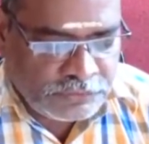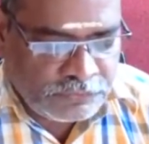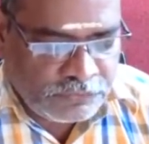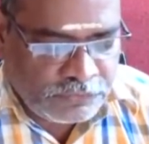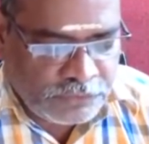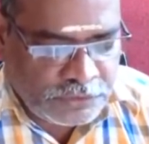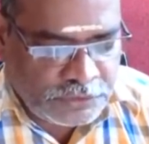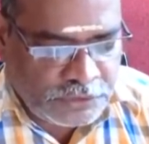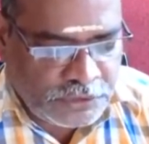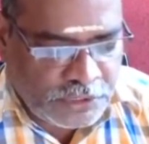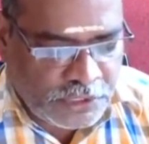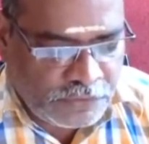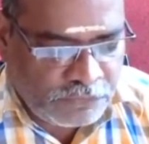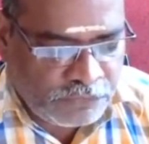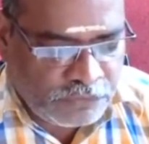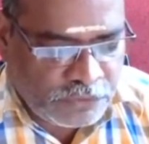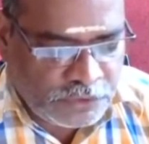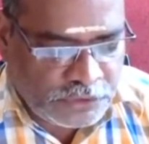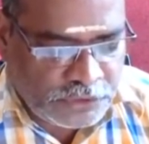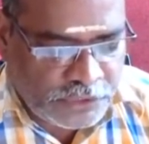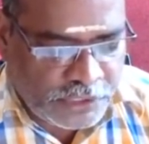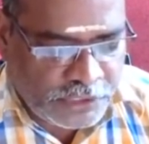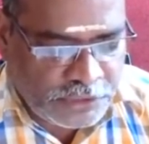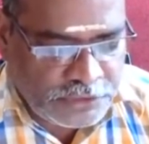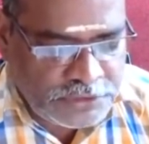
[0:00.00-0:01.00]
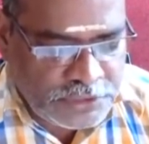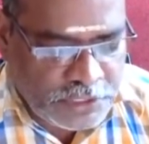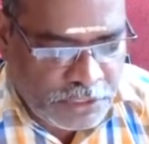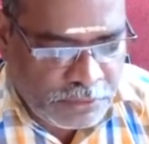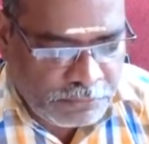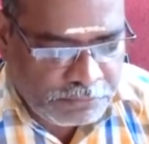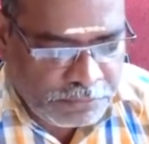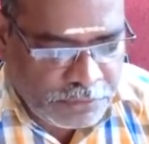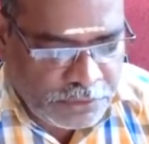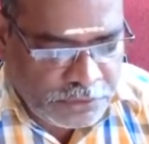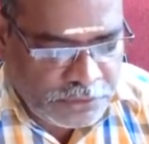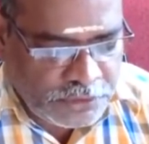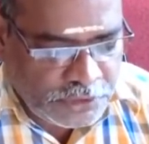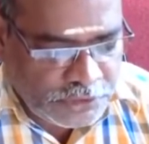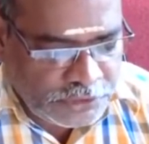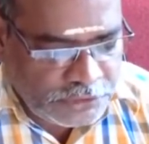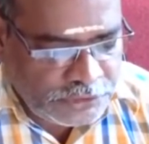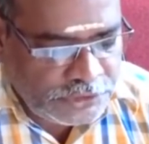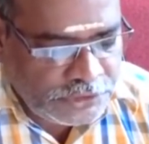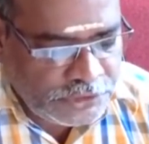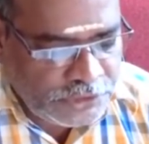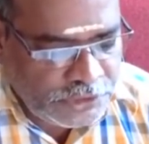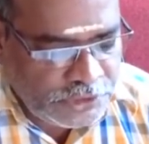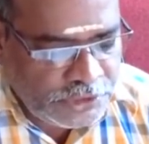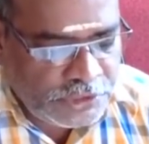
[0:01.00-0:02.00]
For the example, the
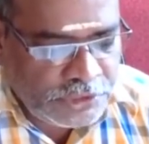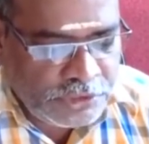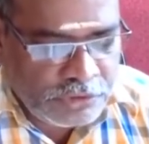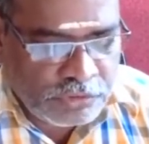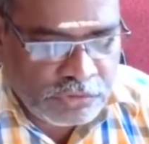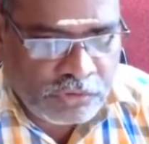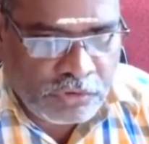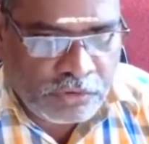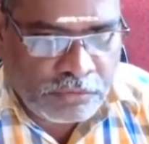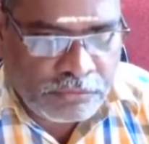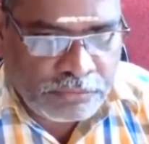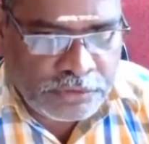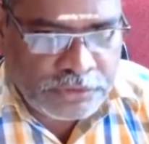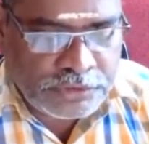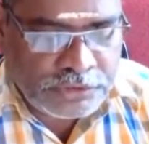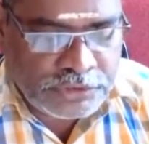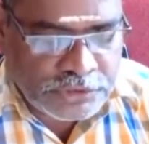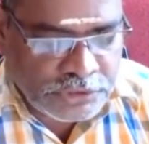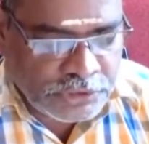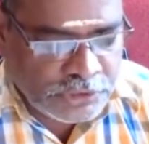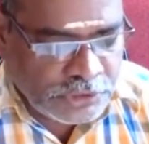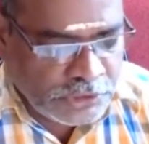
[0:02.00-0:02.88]
engineering, commerce,